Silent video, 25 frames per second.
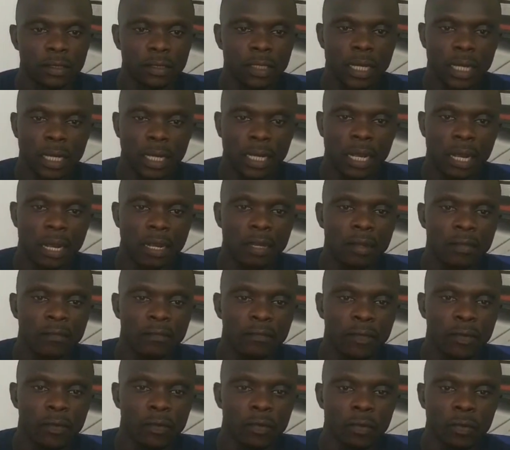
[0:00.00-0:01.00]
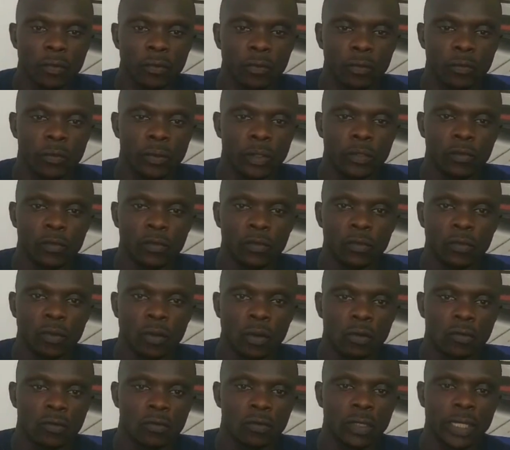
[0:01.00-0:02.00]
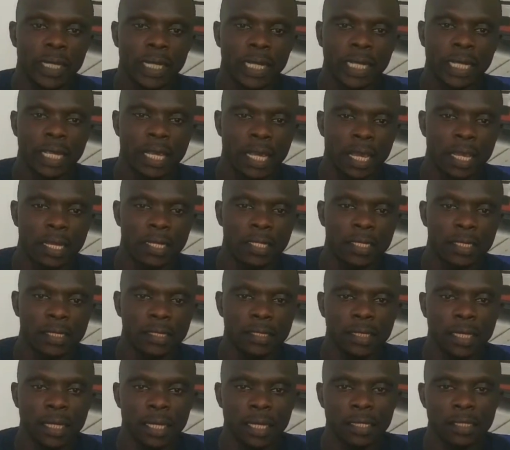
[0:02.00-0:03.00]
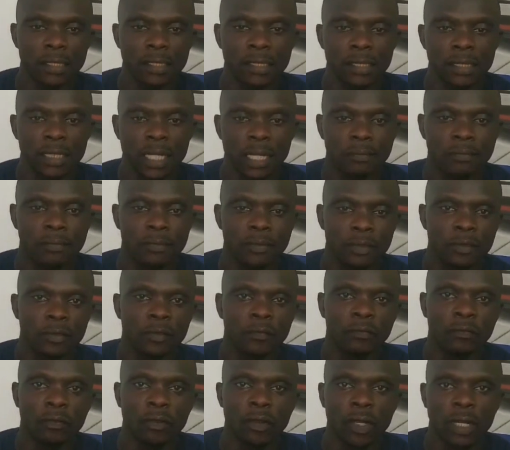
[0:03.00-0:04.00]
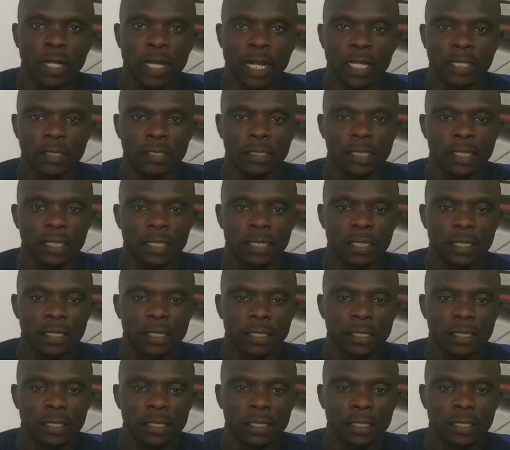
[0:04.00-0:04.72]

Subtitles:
in a car review. We do also the candid and in-depth review for cars